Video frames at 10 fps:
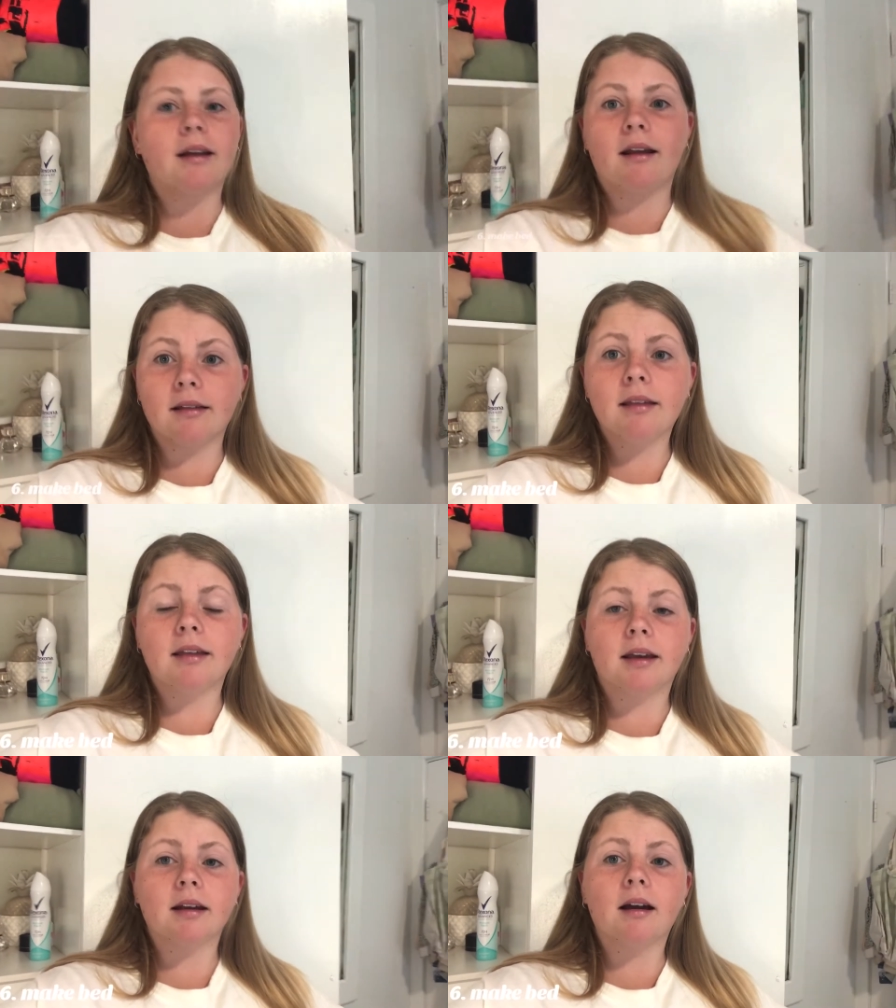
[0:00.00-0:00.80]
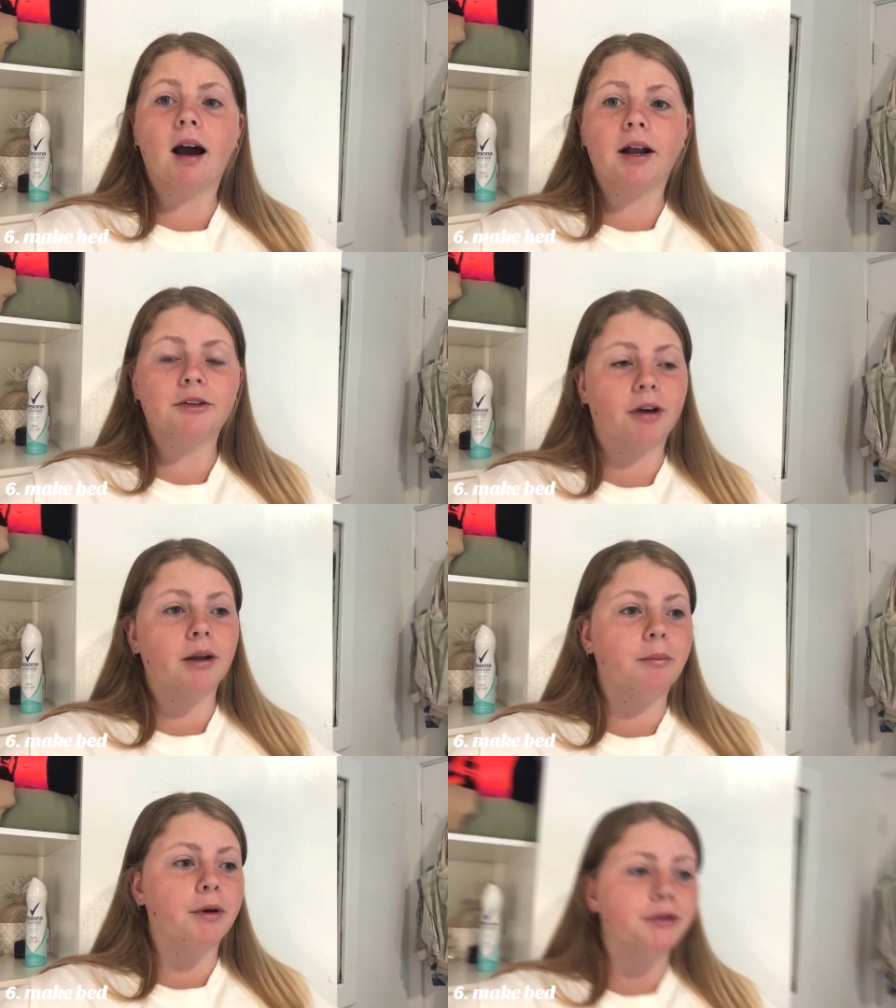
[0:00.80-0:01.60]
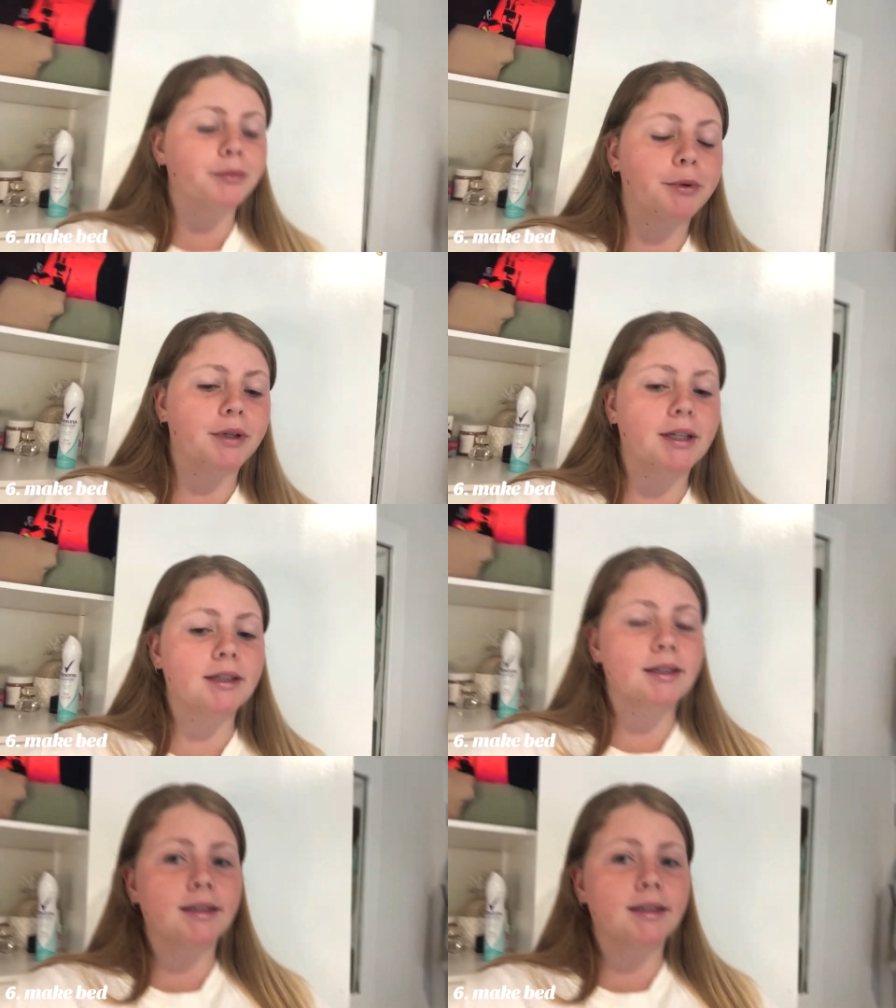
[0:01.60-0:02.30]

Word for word: Another thing I dread most mornings